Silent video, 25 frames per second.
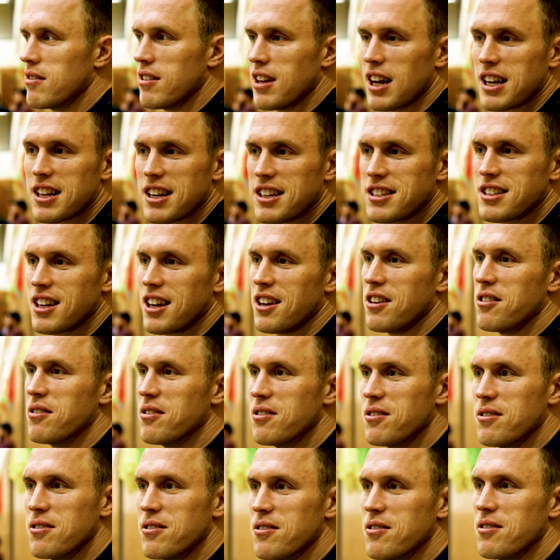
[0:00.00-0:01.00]
Like they say,
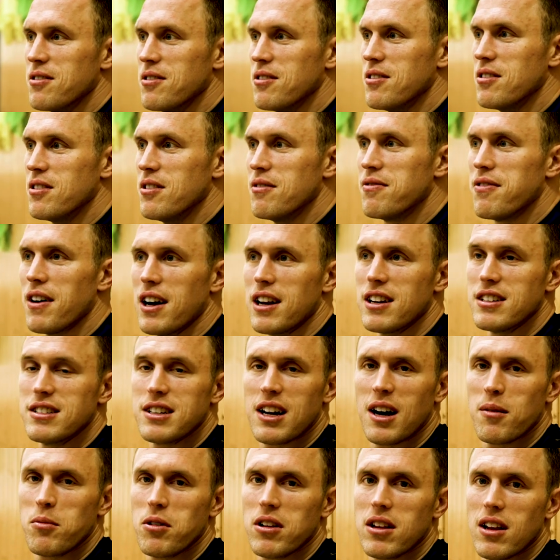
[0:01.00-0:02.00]
you find a
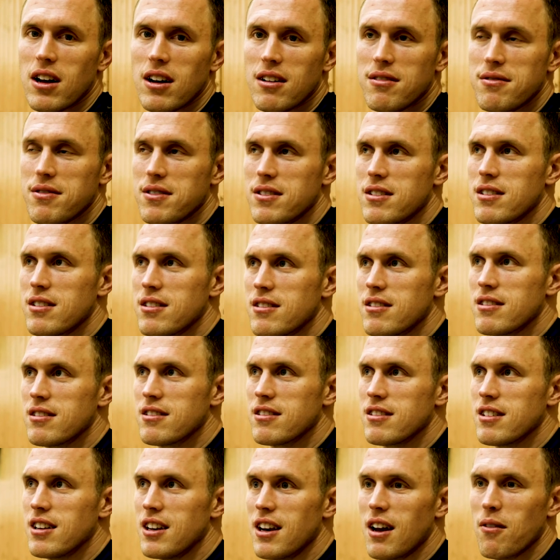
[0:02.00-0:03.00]
job you love and
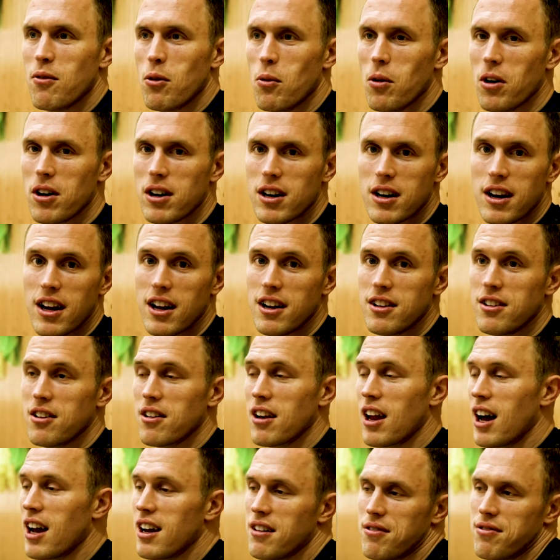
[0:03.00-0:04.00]
you never work a day in
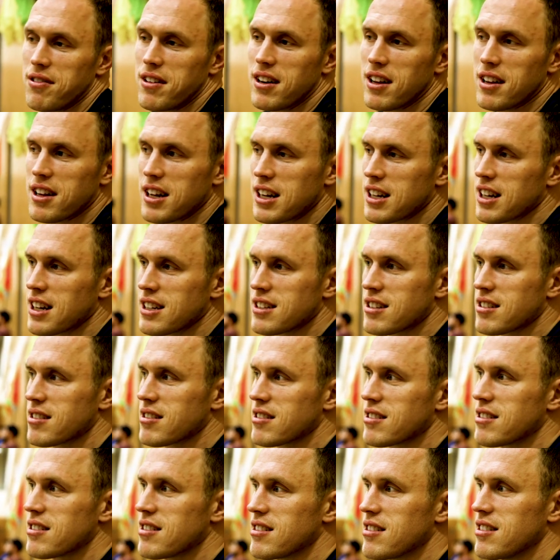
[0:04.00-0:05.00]
your life, and I think that's,
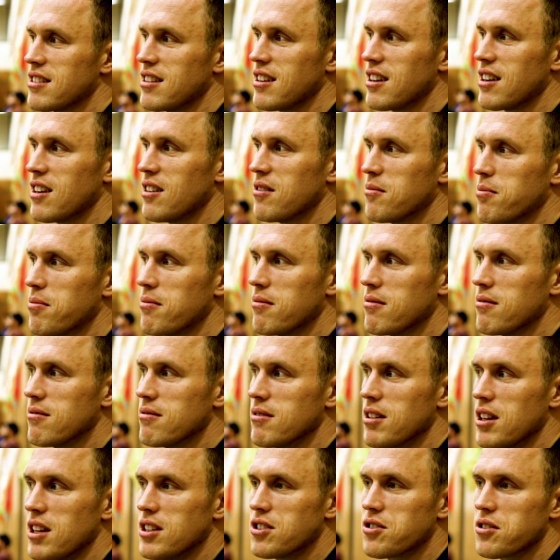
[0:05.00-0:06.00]
you know,
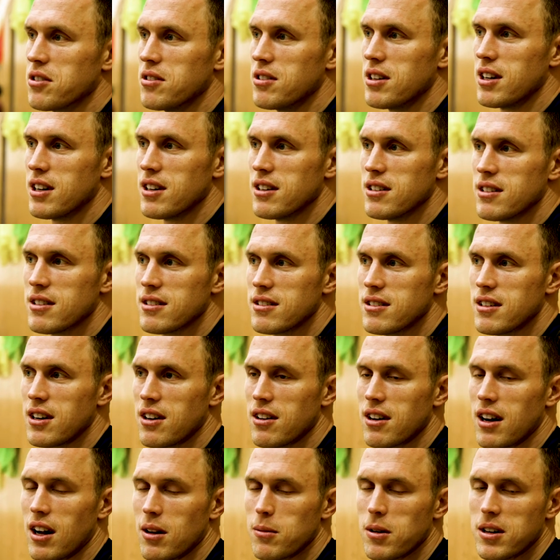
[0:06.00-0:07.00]
really true here
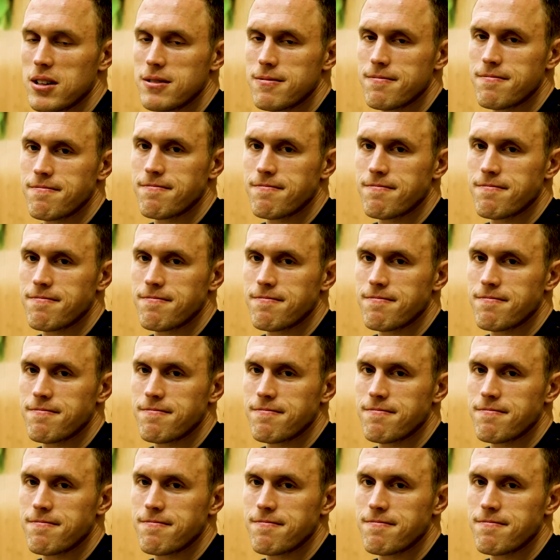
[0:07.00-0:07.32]
at ALBA.